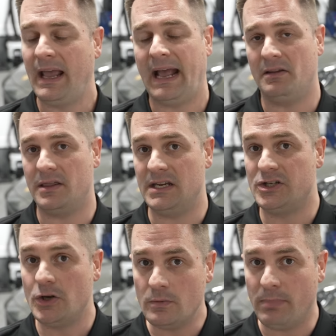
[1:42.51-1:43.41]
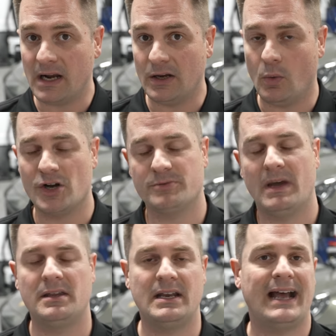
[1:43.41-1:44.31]
And the two bucket wash
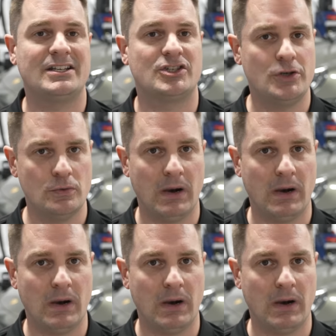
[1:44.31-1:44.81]
method has two